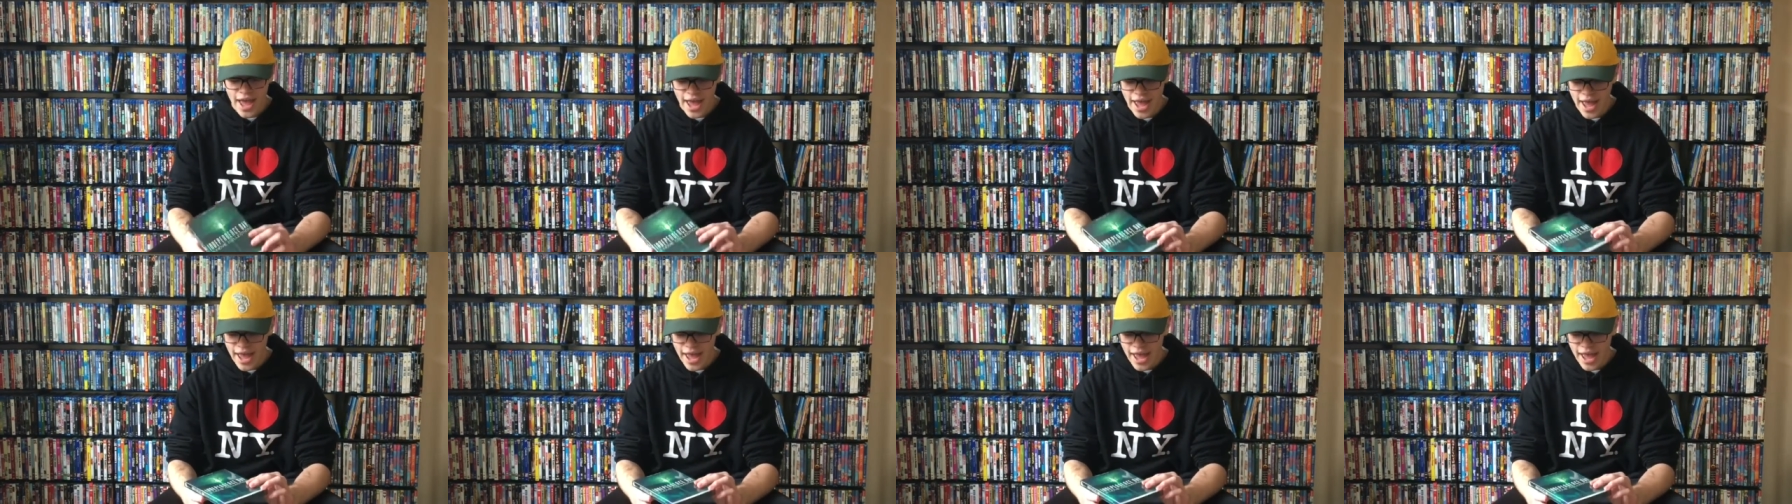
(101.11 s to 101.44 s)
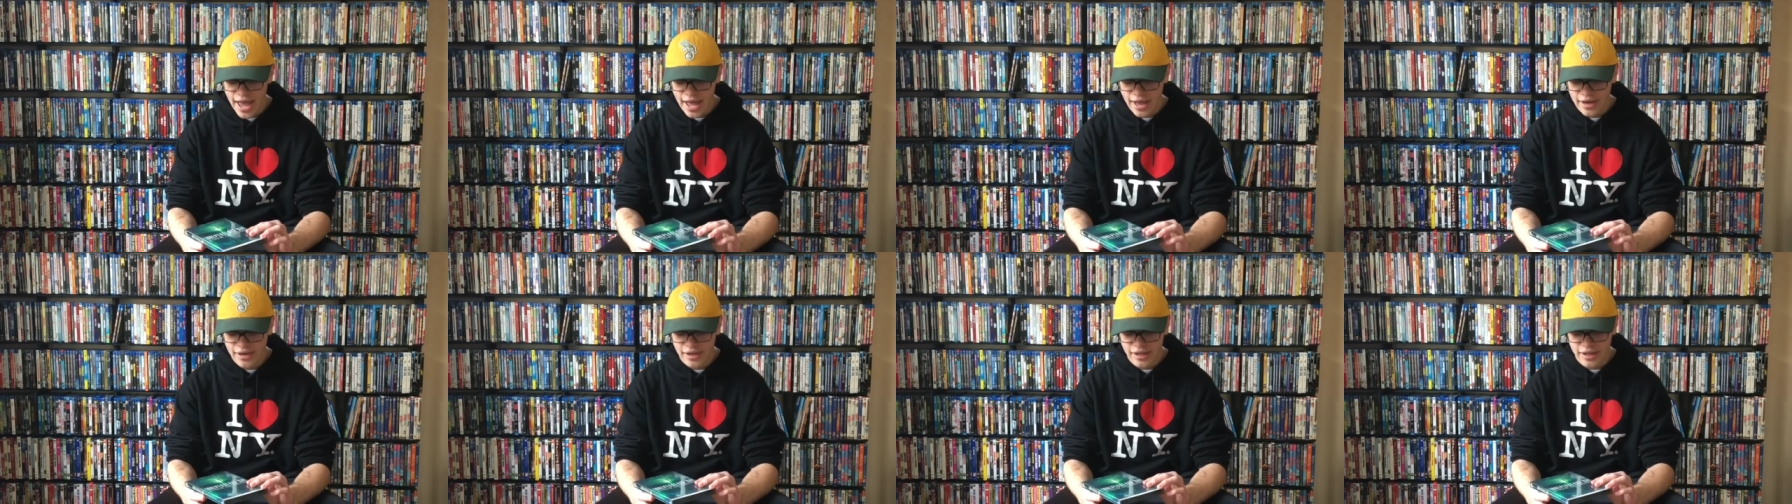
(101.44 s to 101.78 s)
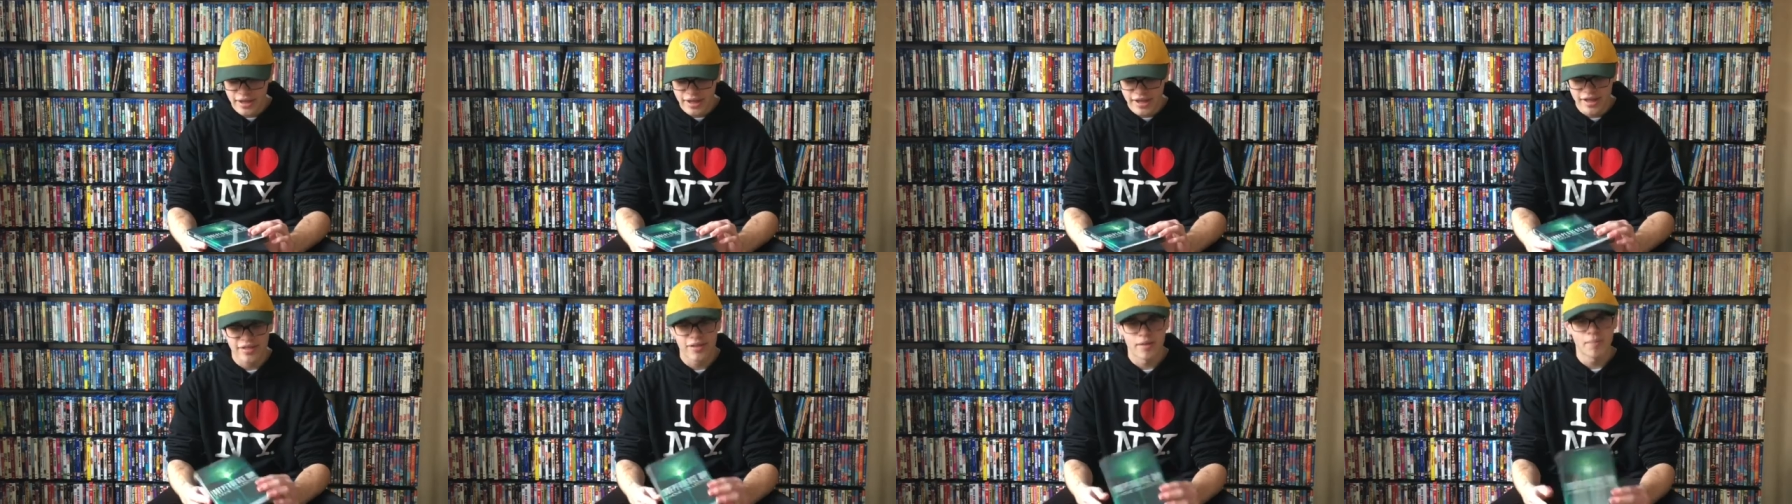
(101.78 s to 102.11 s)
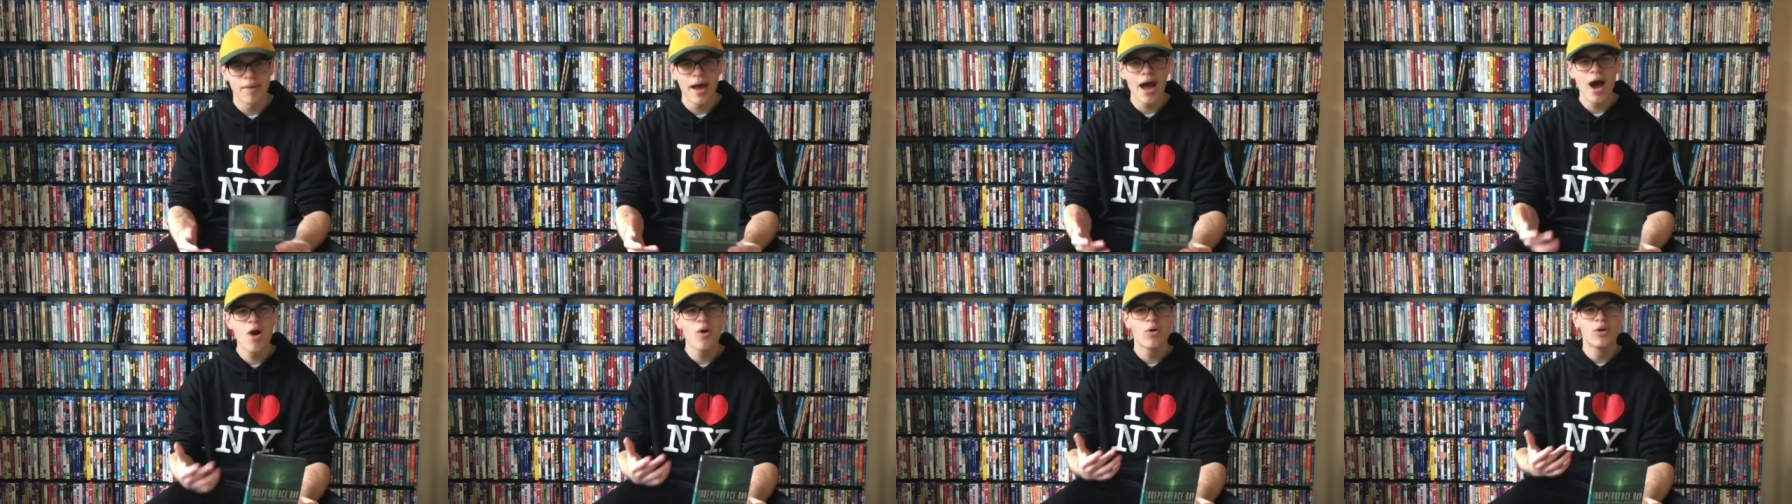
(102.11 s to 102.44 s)
and it's
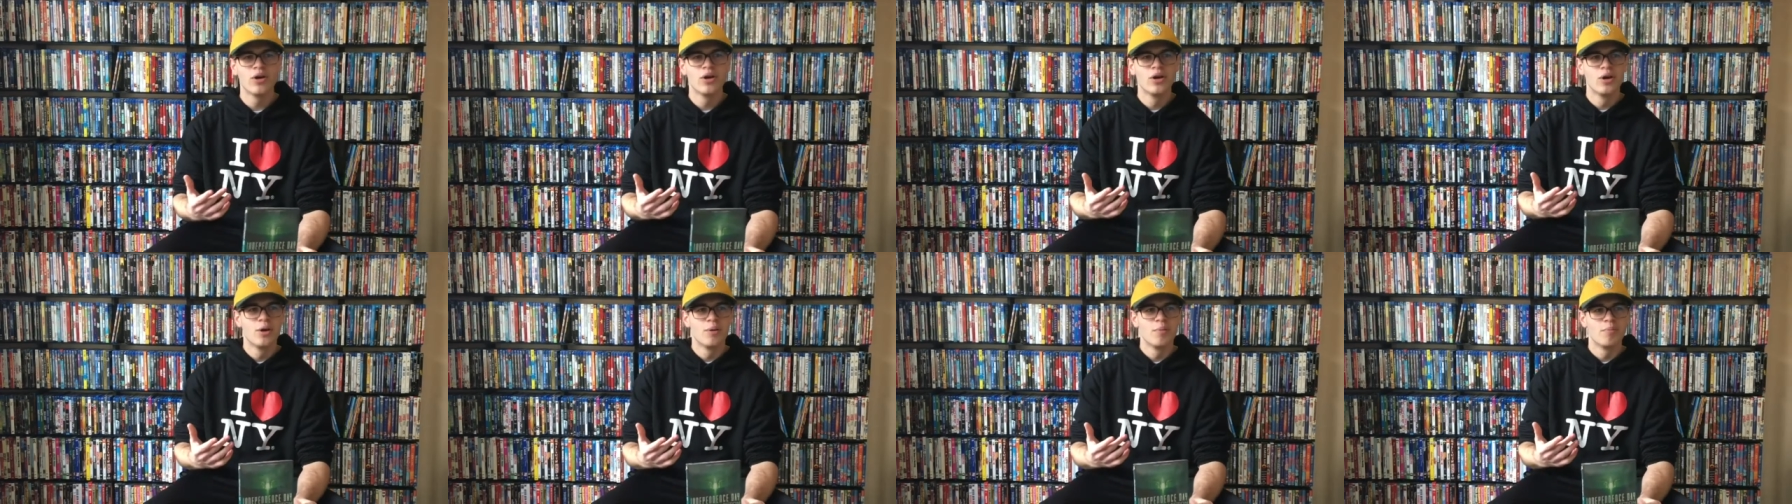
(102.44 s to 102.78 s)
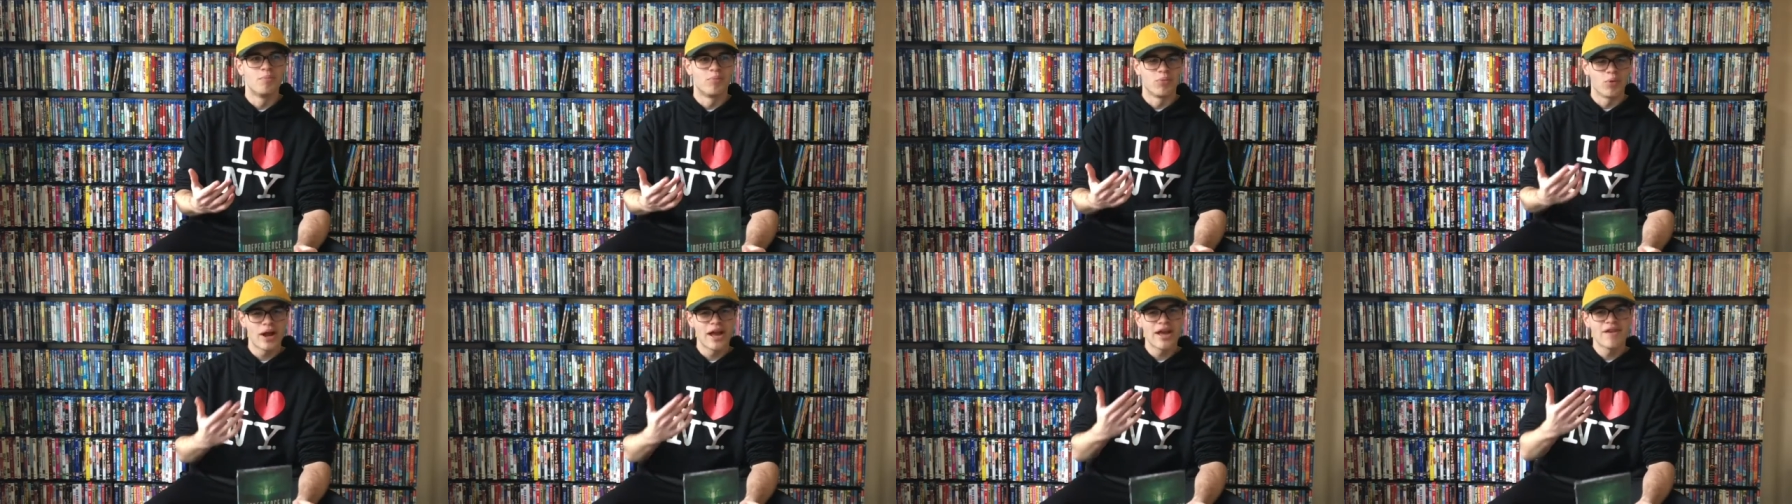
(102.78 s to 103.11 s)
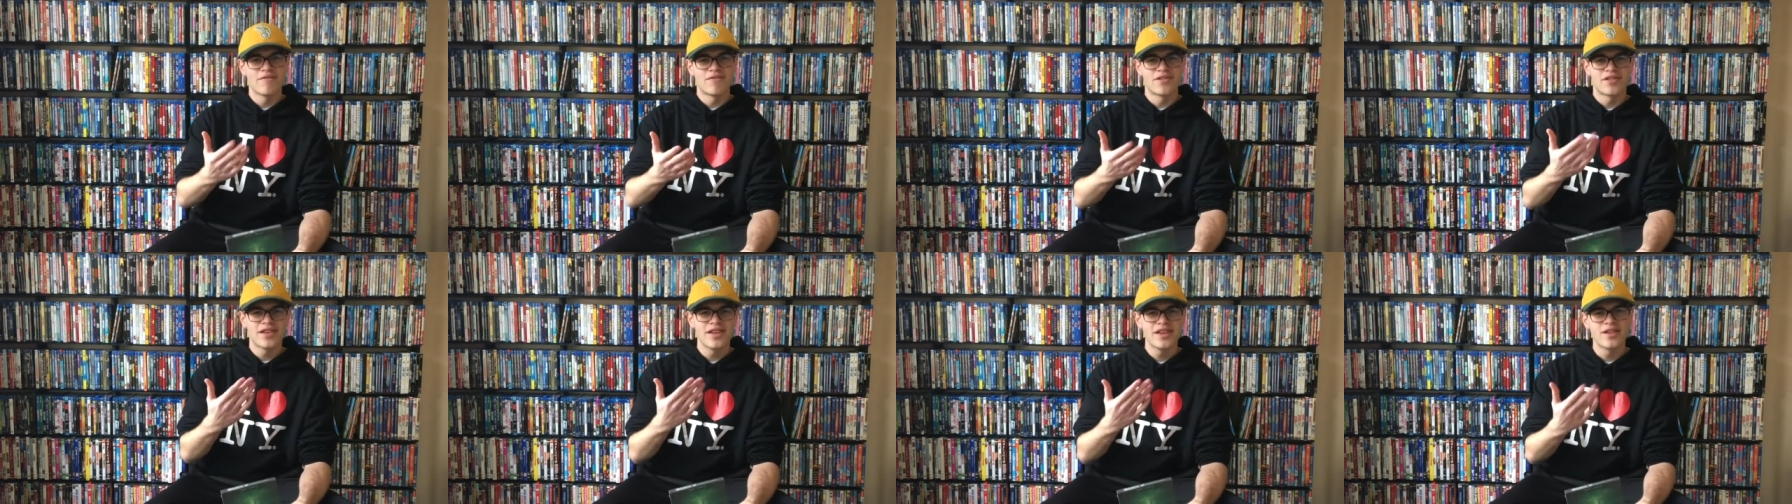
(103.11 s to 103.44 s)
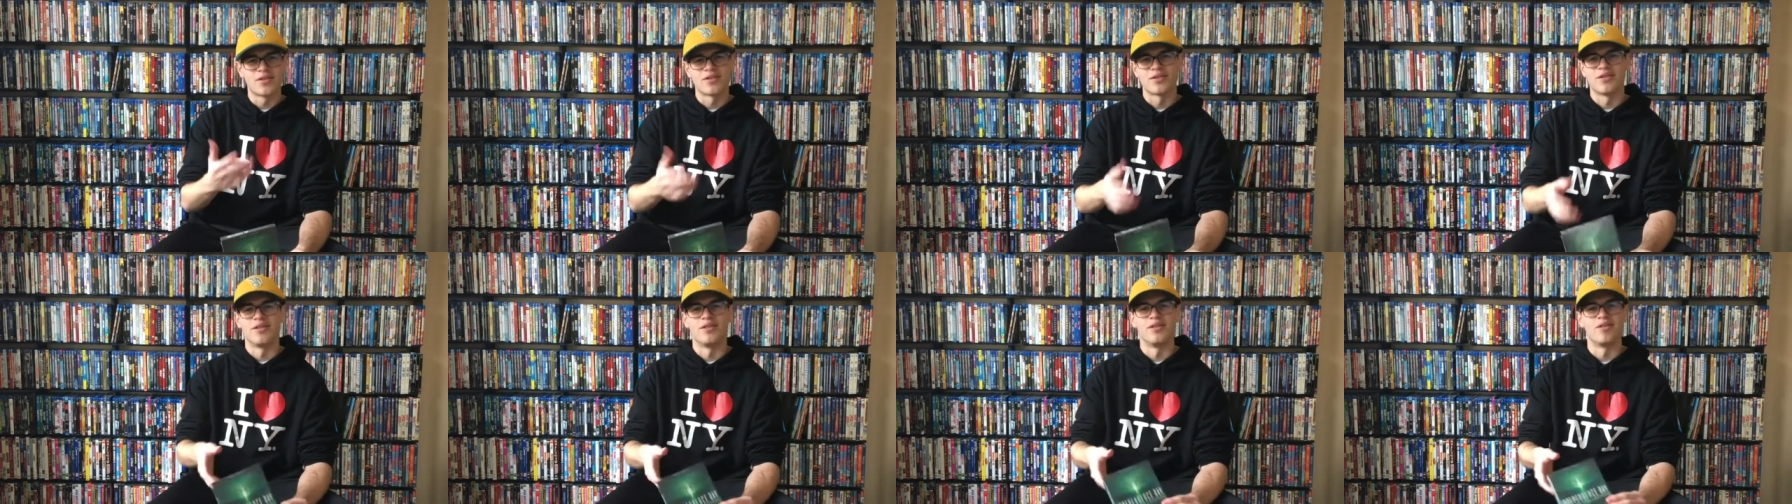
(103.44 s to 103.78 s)
about brave
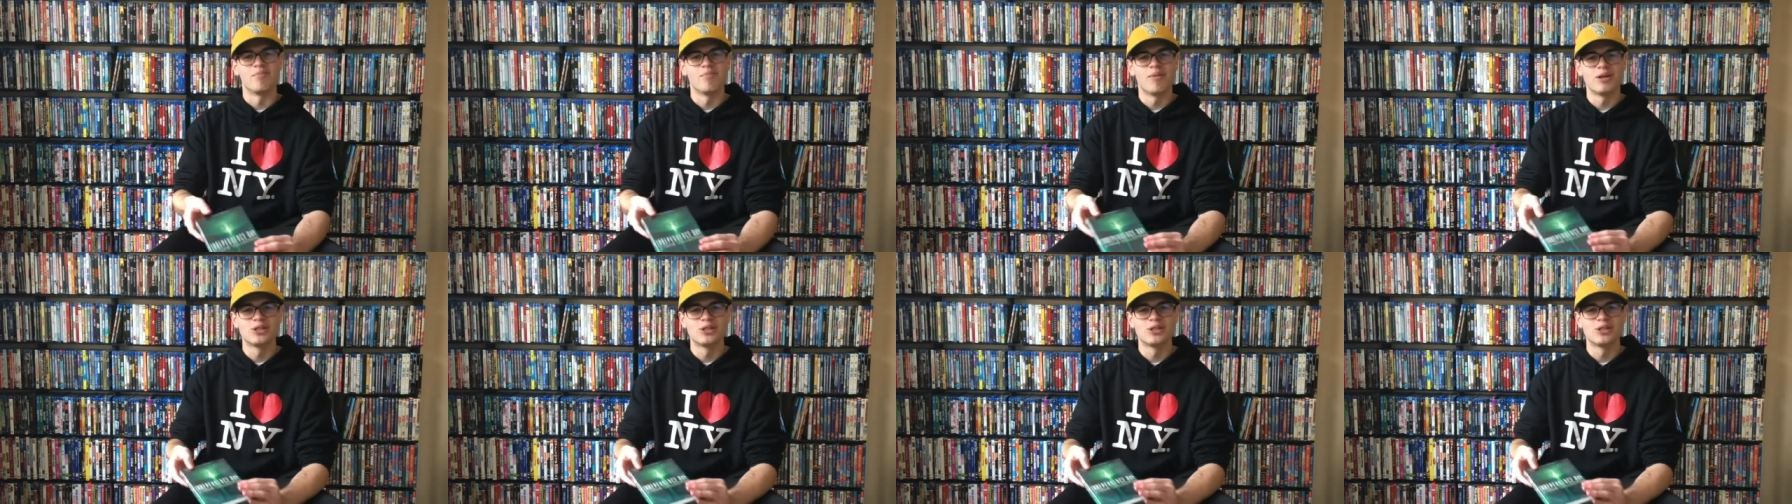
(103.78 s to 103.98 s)
citizens,